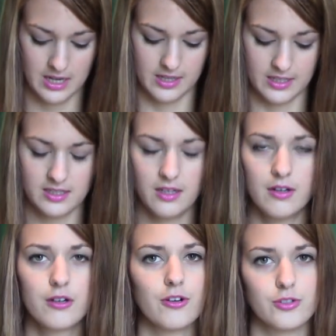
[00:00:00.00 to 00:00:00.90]
And that's like
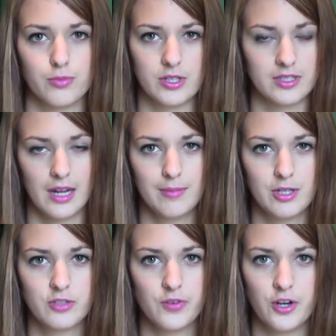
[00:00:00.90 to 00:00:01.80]
a girl's worst
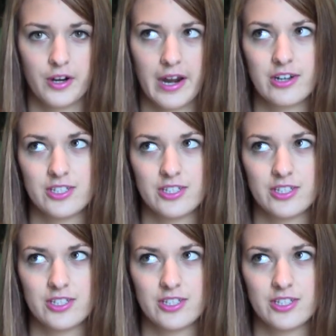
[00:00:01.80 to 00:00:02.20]
nightmare, is for her hair